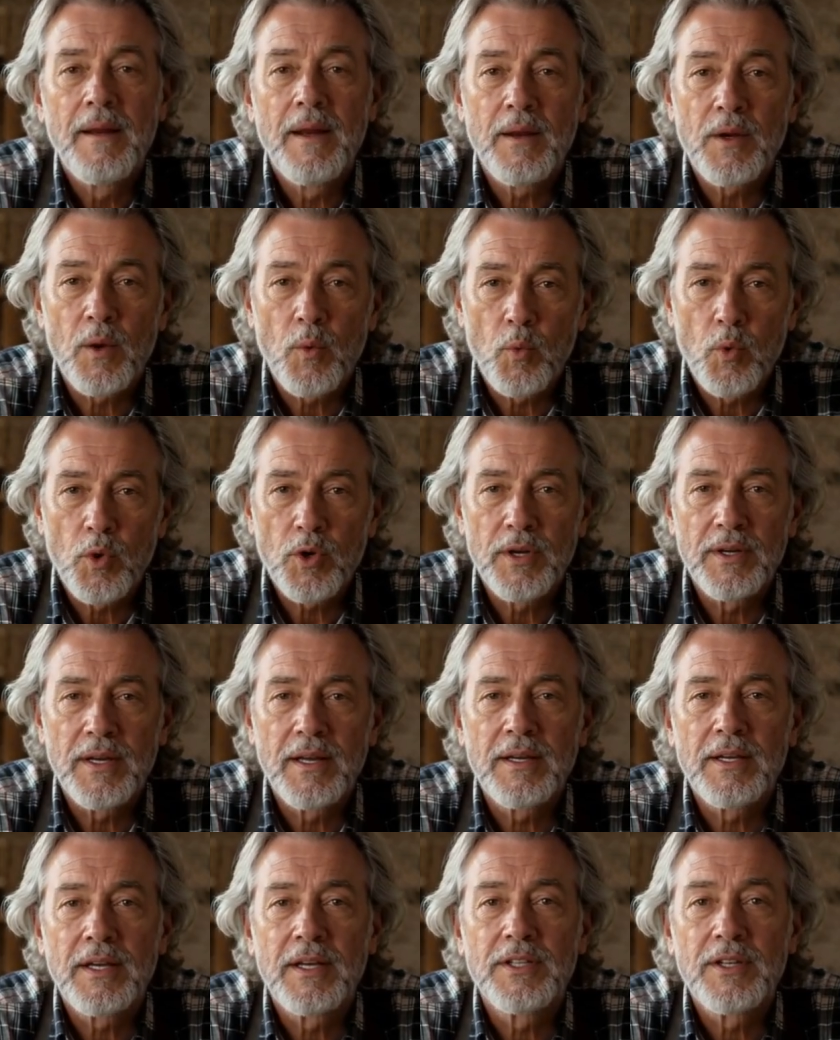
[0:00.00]
The wood
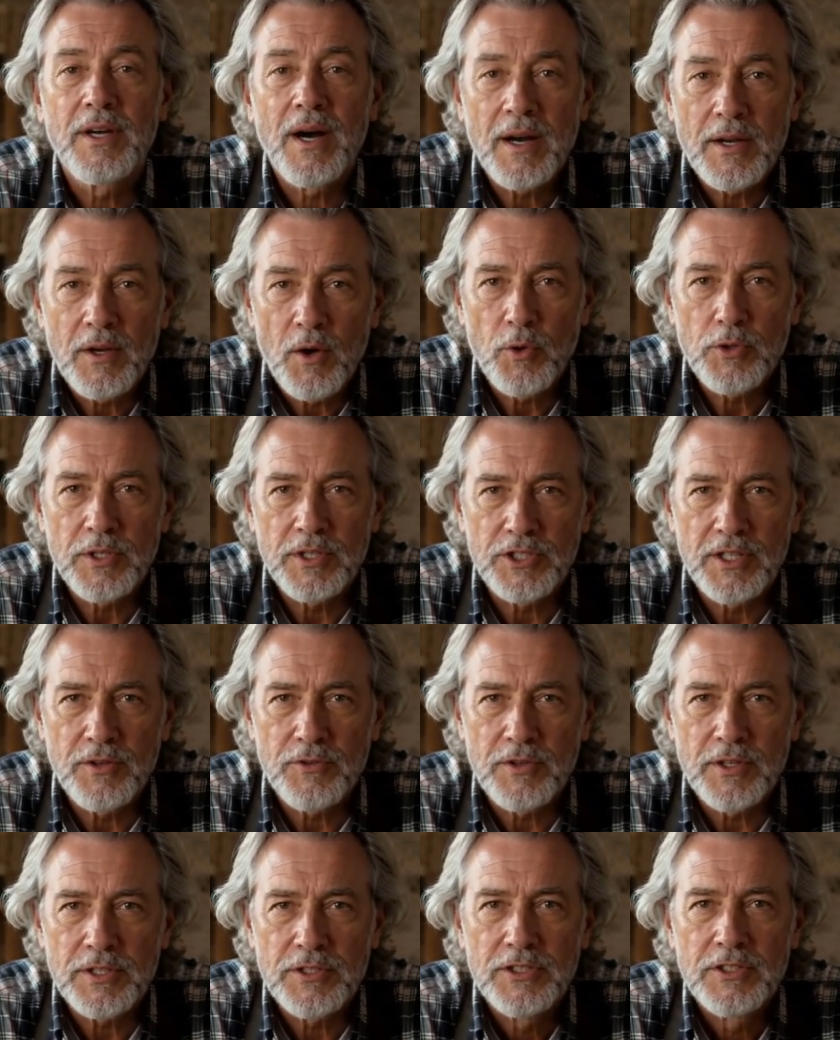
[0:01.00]
does not know the
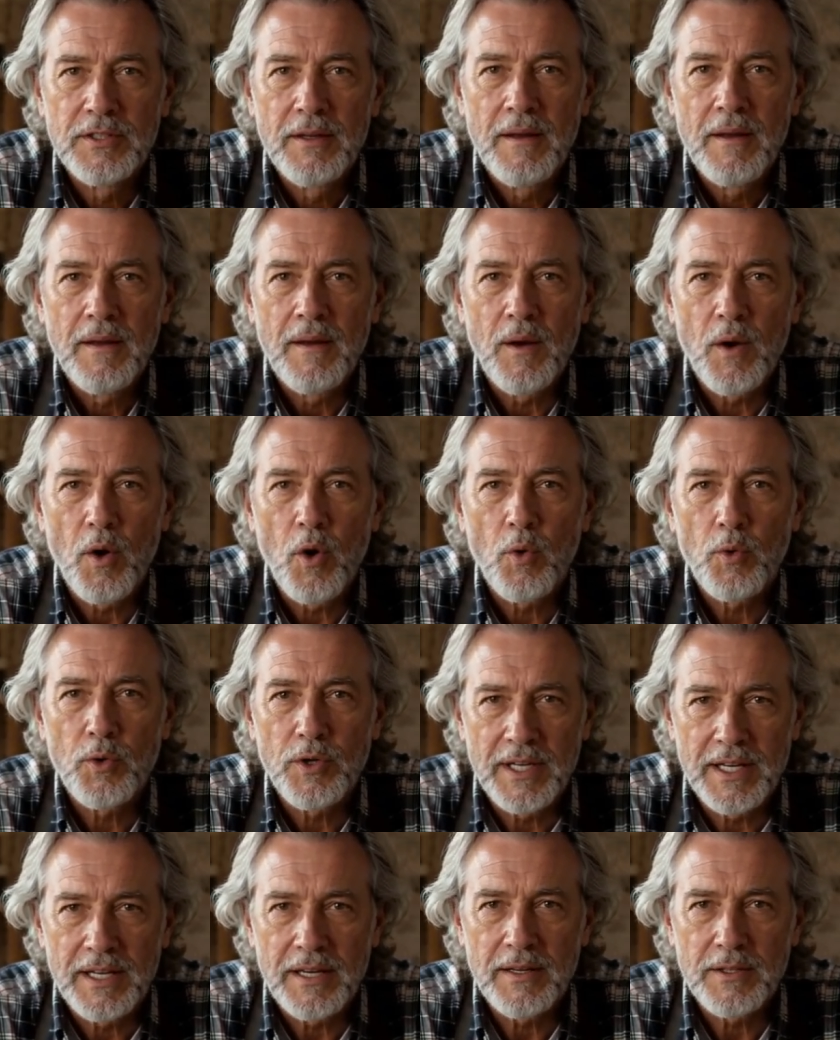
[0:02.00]
difference.
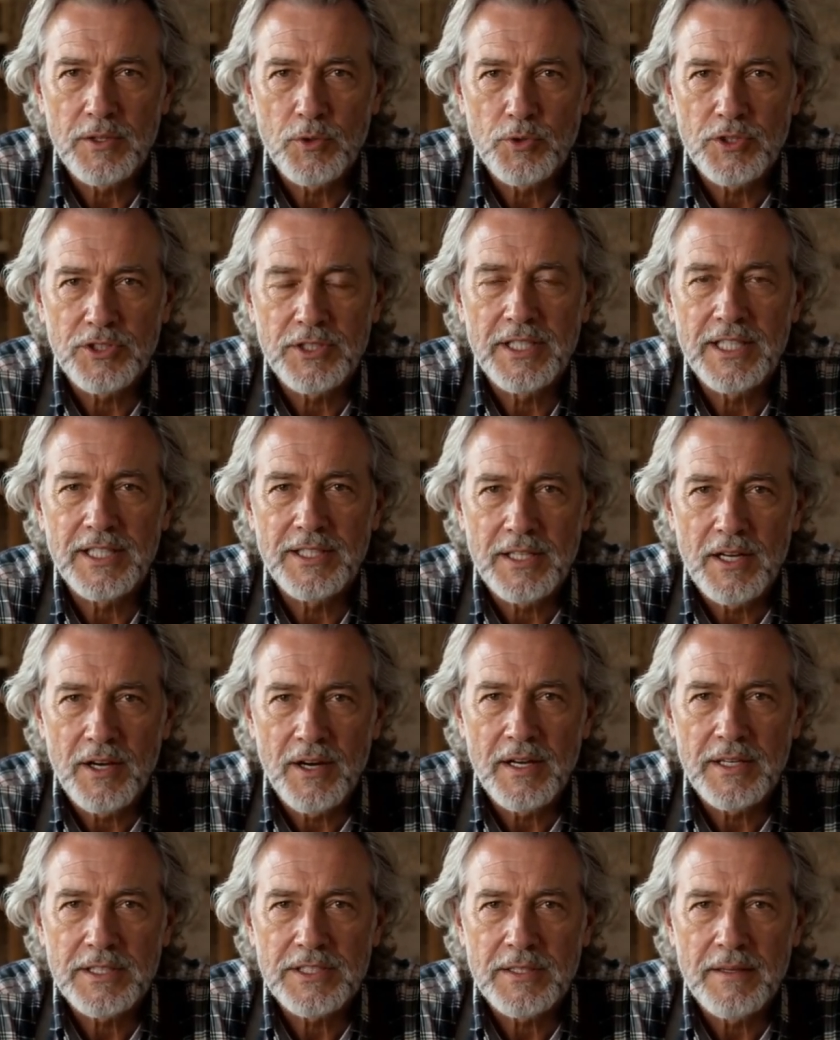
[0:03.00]
Only the receipt
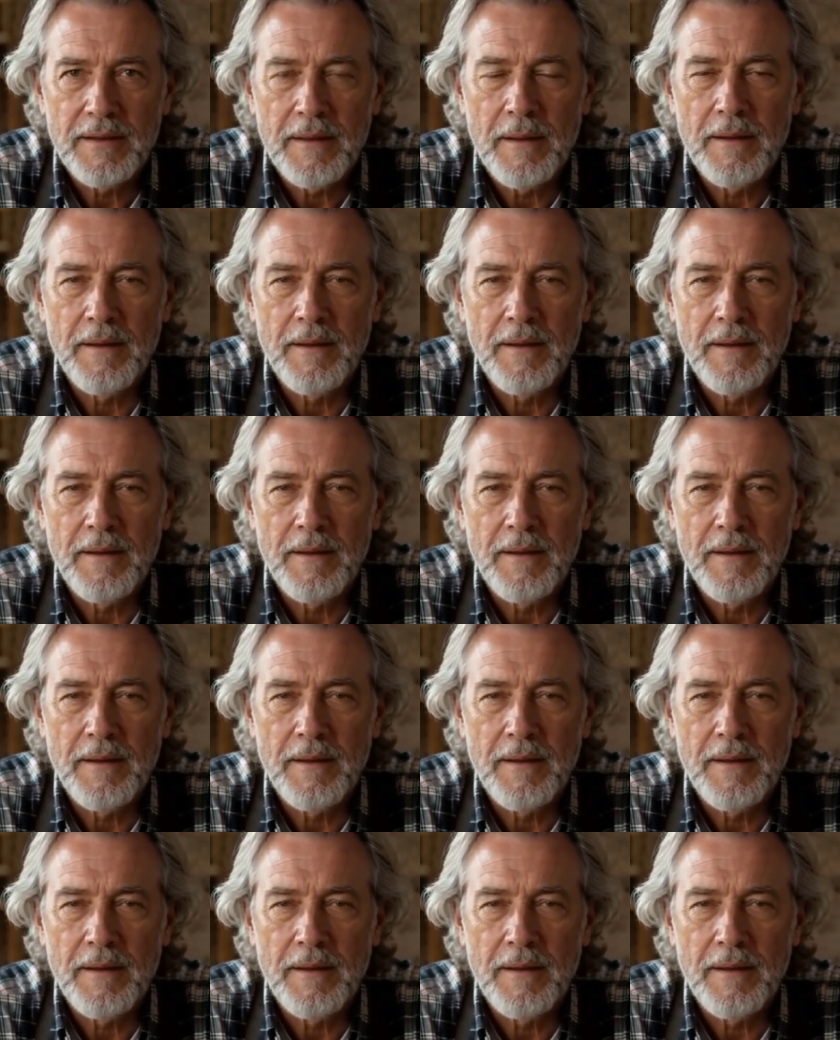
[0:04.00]
does.